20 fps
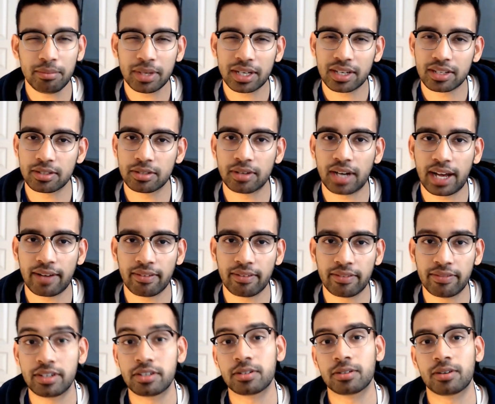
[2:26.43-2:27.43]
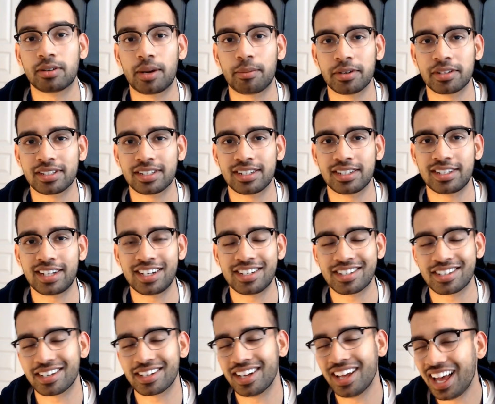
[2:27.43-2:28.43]
because you'll have a visual
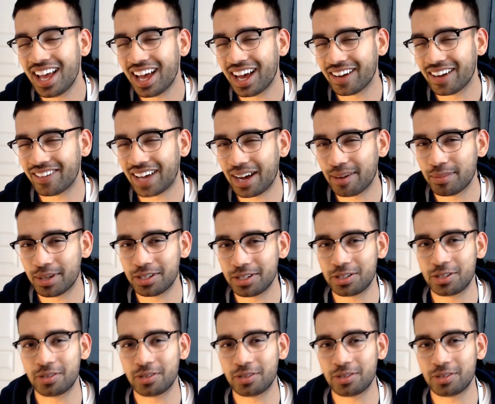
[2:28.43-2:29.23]
representation of how much